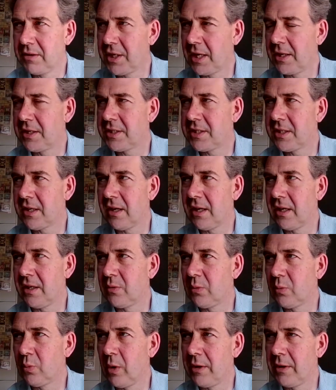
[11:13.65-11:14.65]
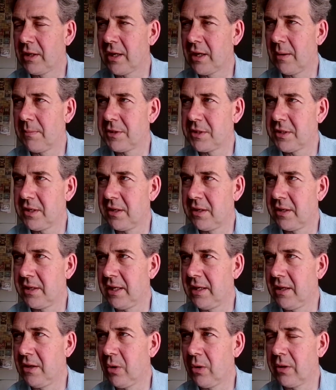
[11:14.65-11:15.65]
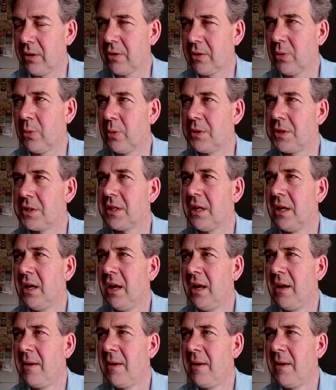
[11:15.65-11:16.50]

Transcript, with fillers: genocide when it comes to the Holocaust,